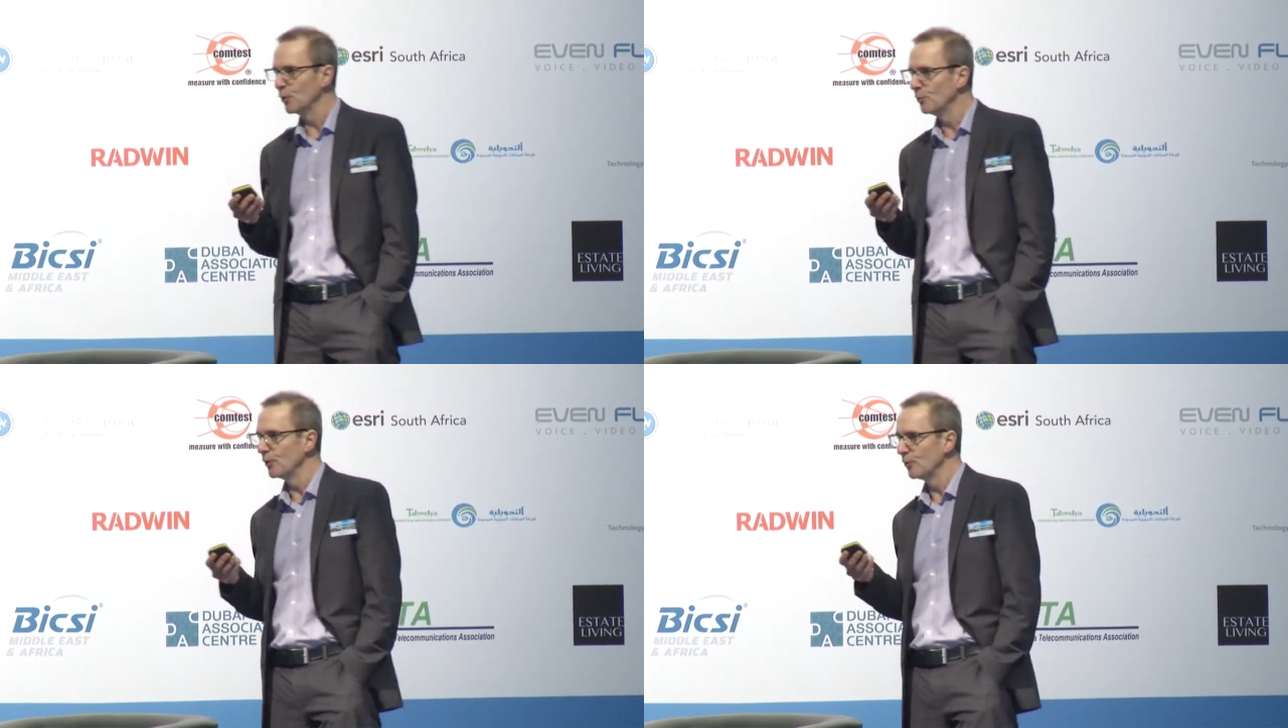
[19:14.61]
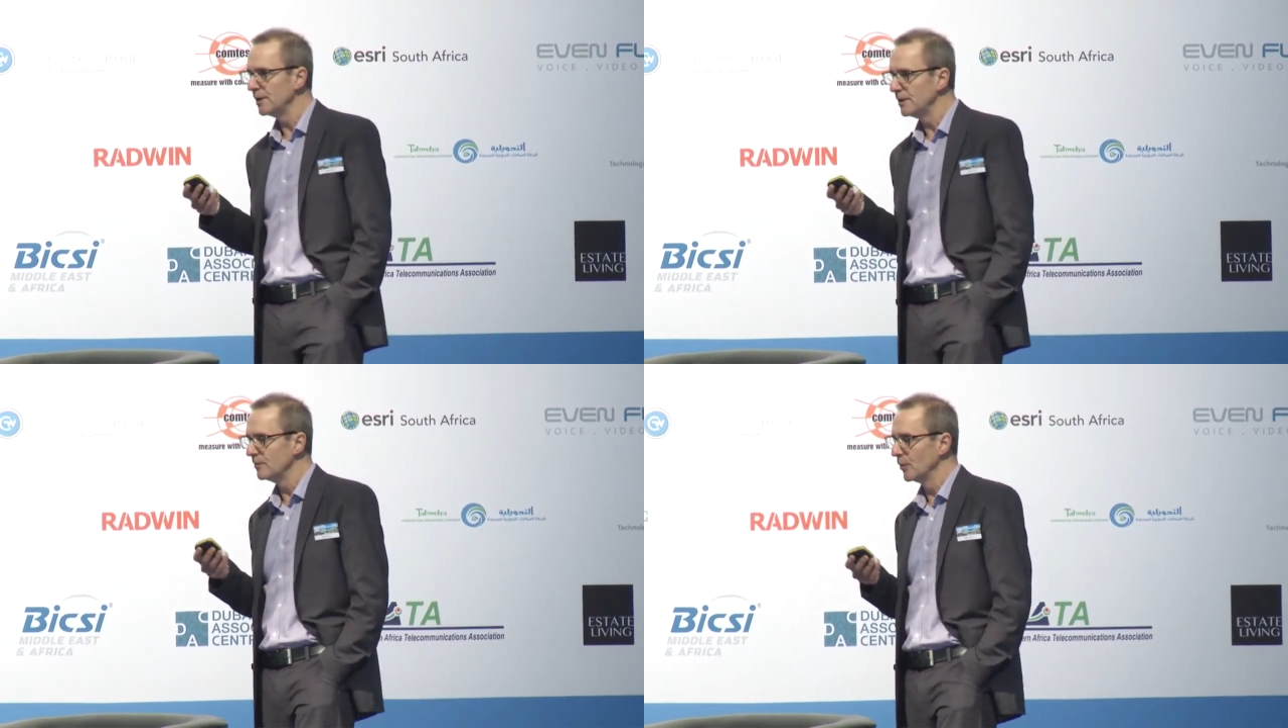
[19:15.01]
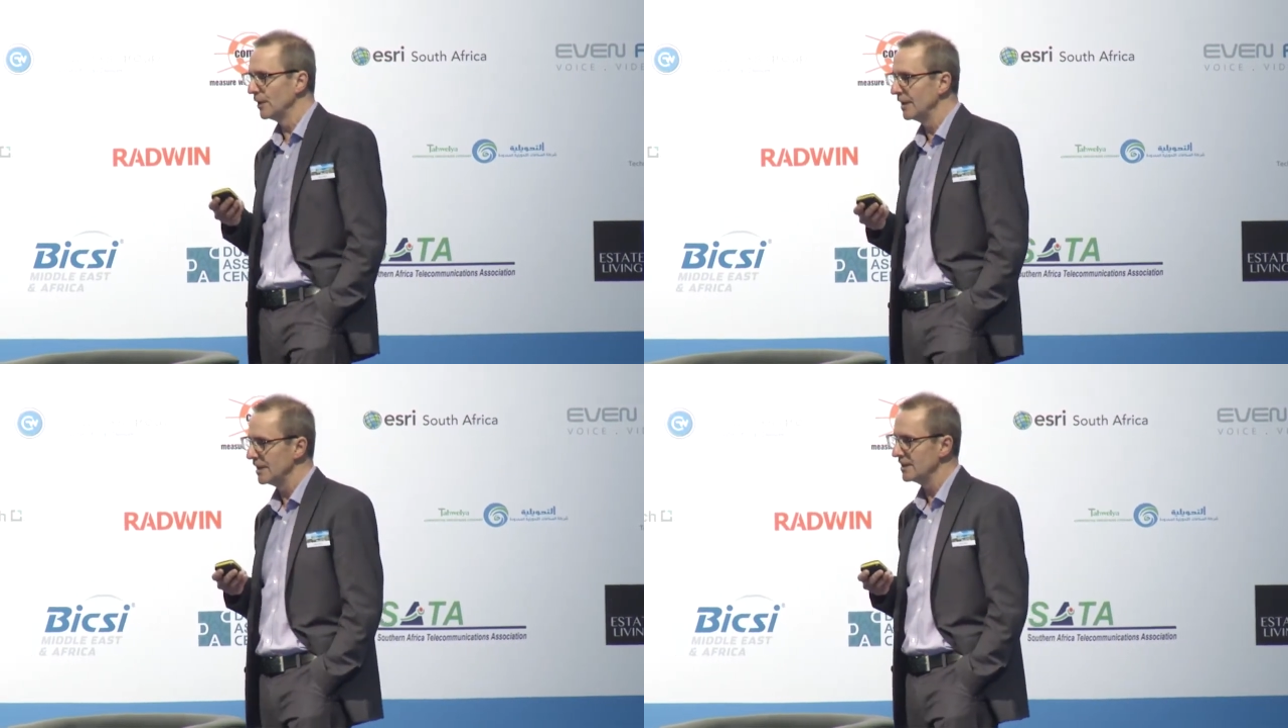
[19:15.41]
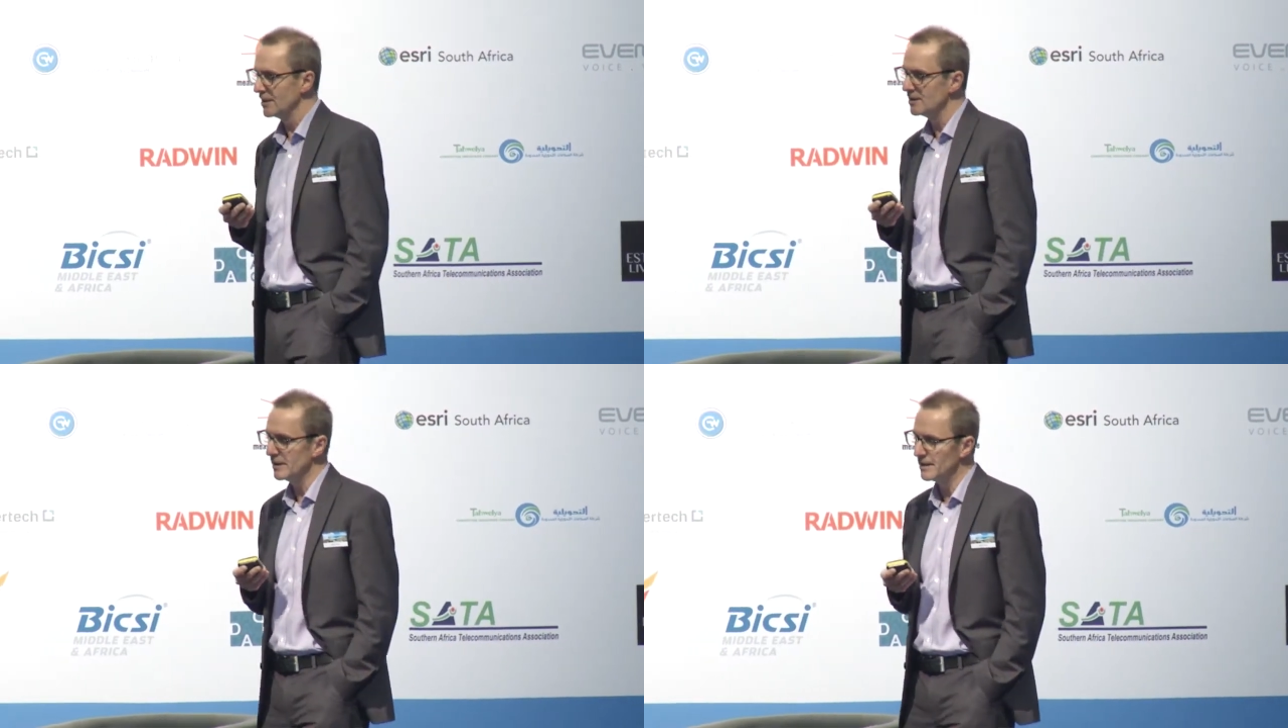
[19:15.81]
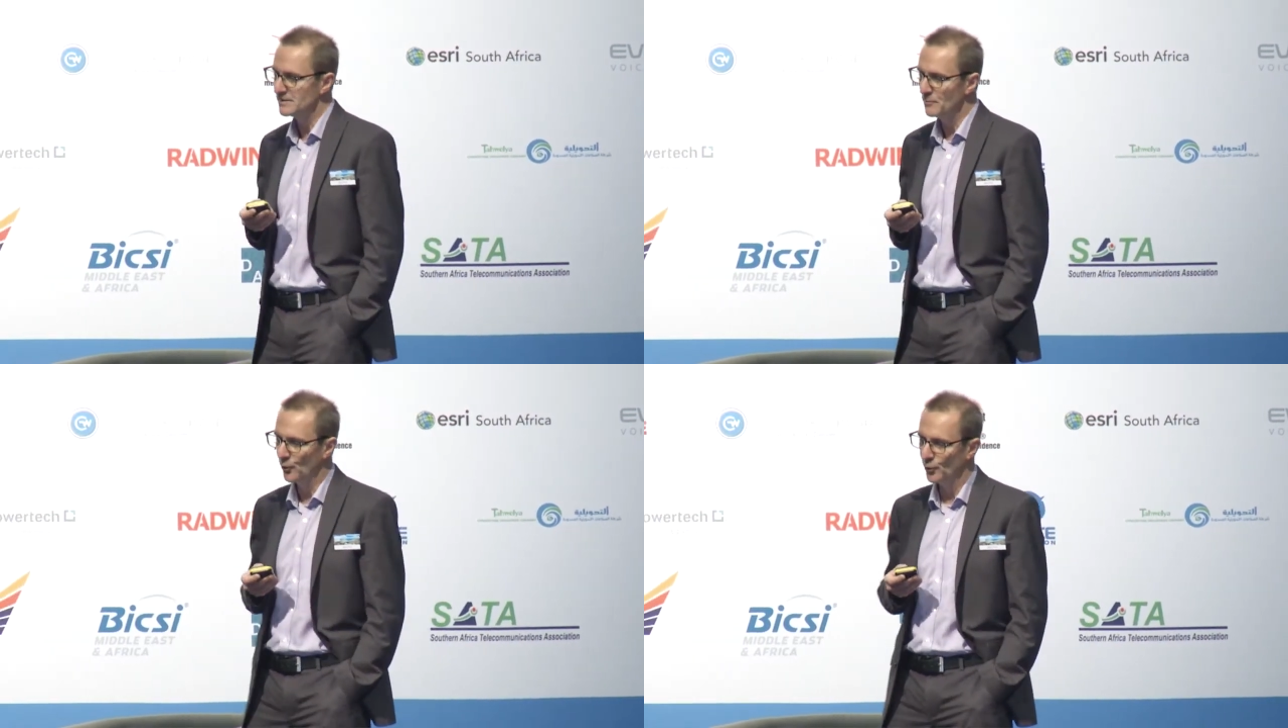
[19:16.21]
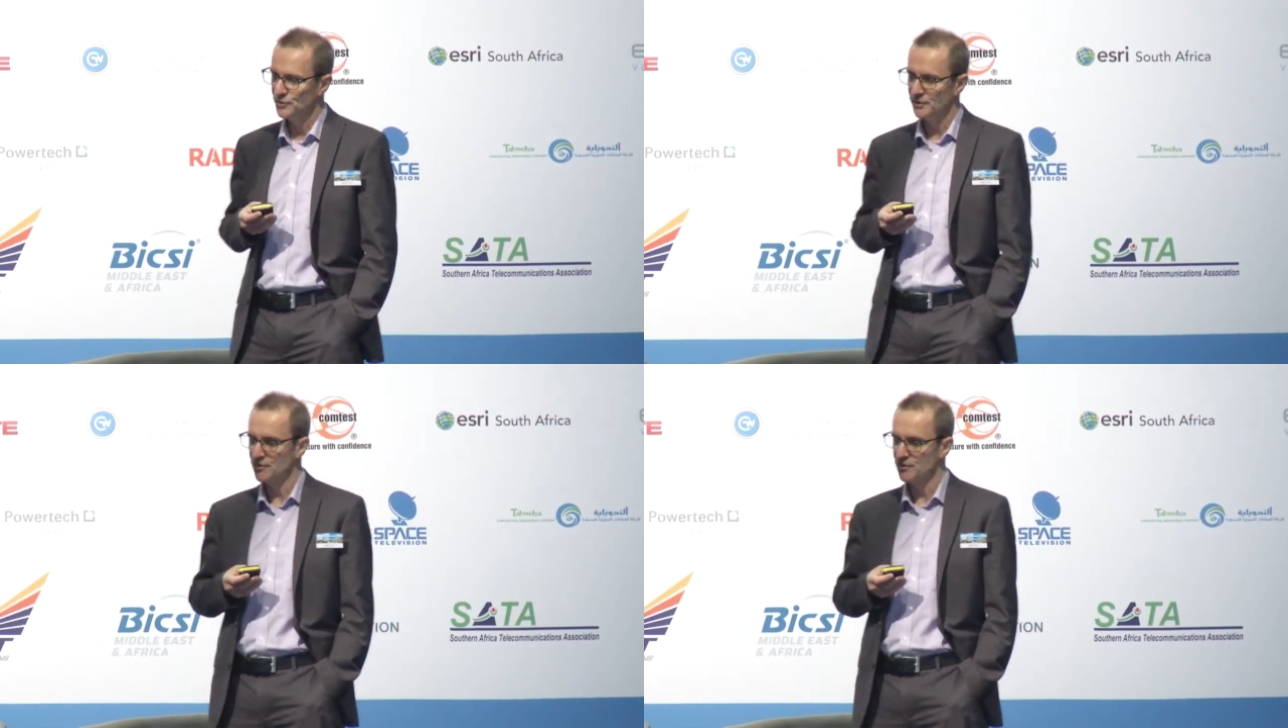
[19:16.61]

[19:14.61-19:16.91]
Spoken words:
but it is important.